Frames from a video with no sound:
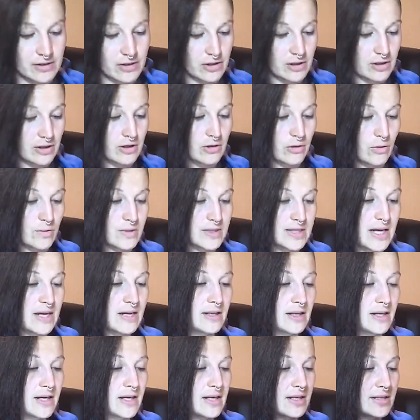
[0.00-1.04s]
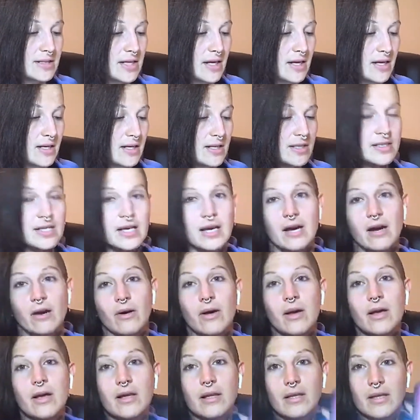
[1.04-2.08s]
you know, daily, day in and day out.
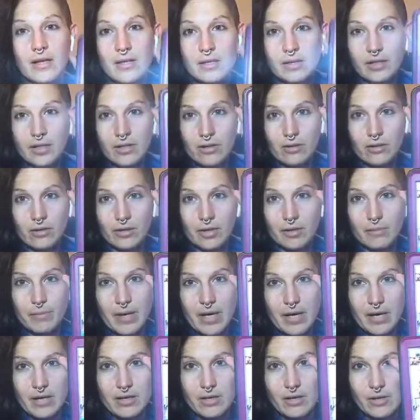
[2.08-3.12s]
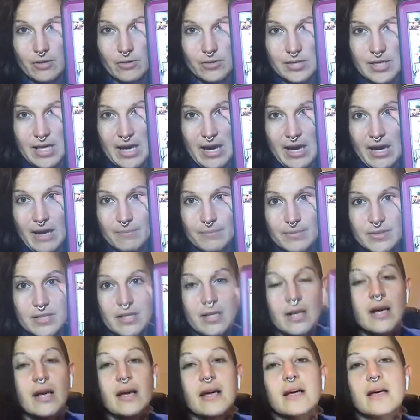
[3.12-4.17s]
Like literally behind all those apps
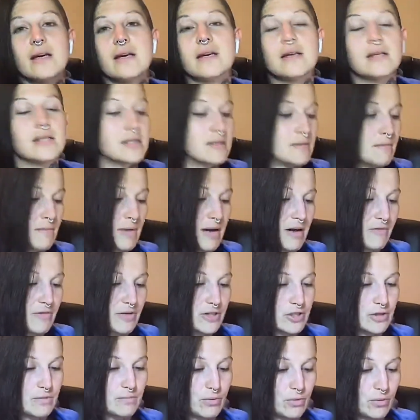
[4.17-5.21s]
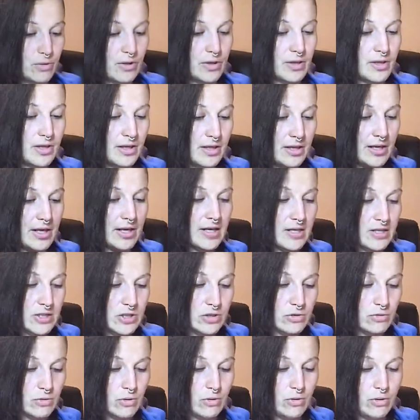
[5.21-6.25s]
is my vision board, and I can
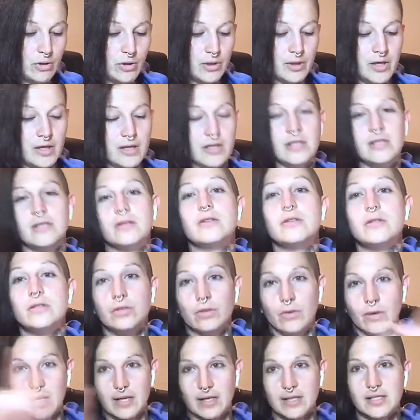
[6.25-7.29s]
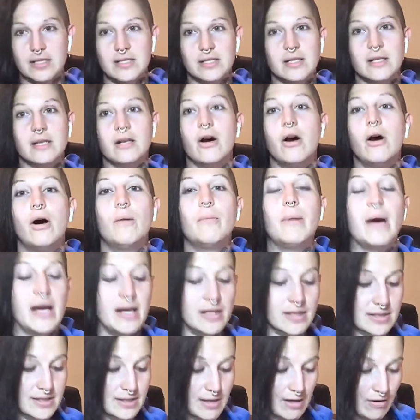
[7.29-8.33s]
scroll it so I can see it all by
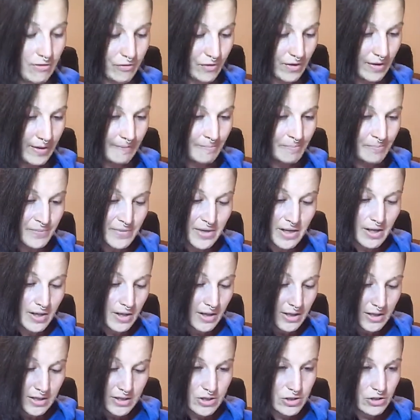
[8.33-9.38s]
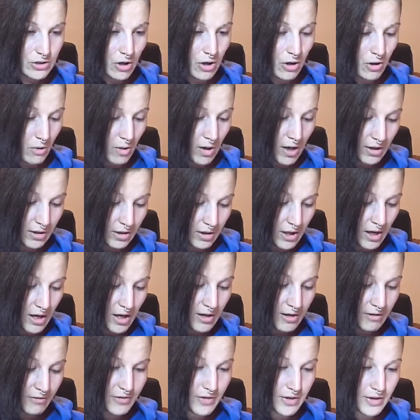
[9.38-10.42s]
itself. So a lot
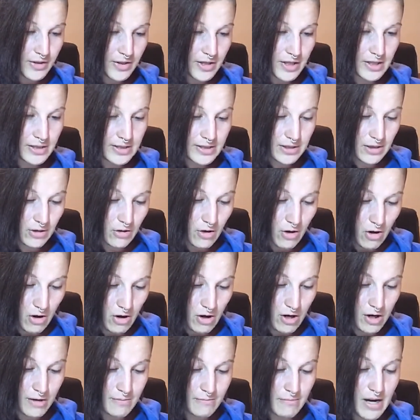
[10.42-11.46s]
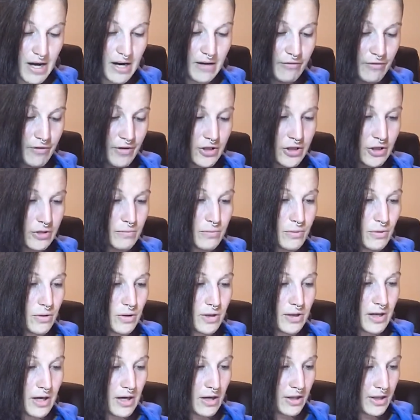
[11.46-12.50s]
of the things that are on my vision board,
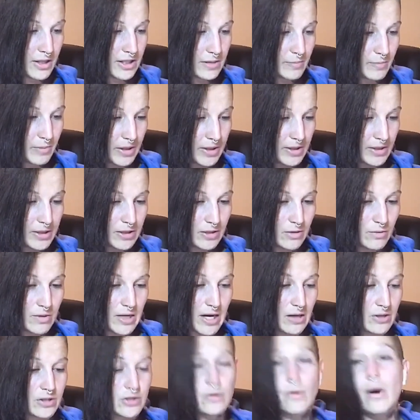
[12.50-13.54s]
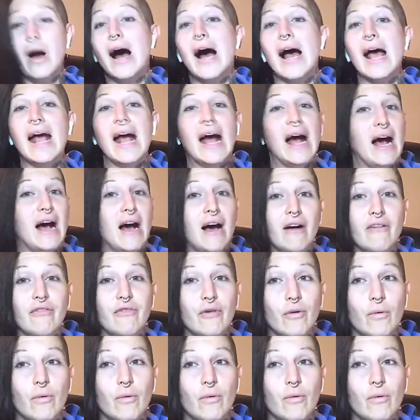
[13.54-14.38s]
I'll explain to you now. So I have, for